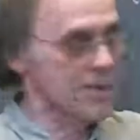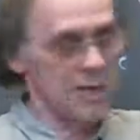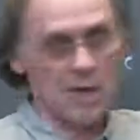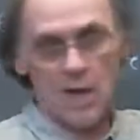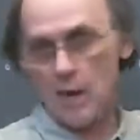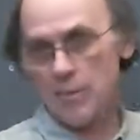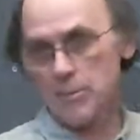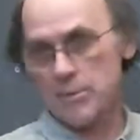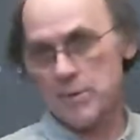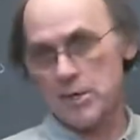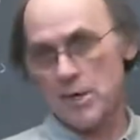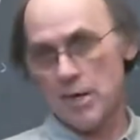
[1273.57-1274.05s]

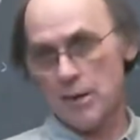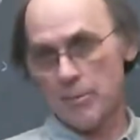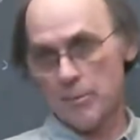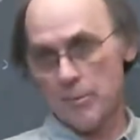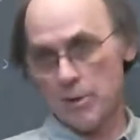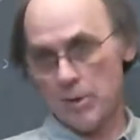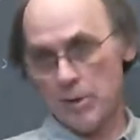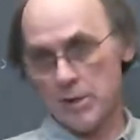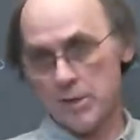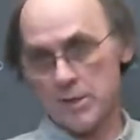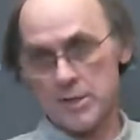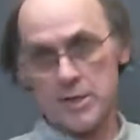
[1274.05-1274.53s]
times
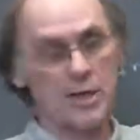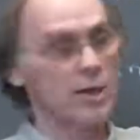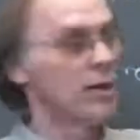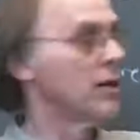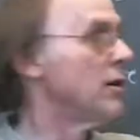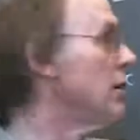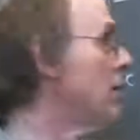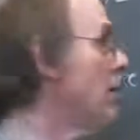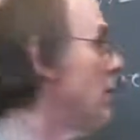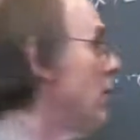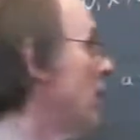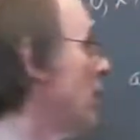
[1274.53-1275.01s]
numbers.
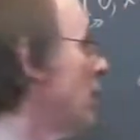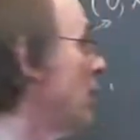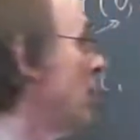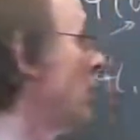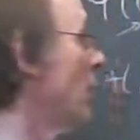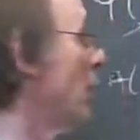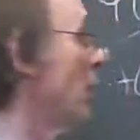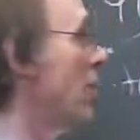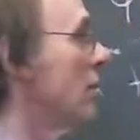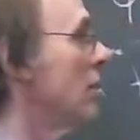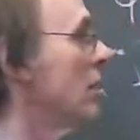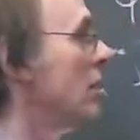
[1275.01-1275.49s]

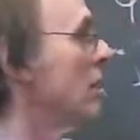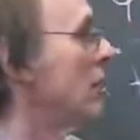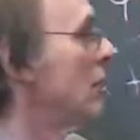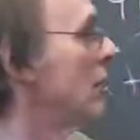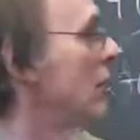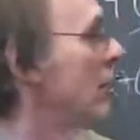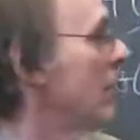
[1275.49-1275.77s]
Well,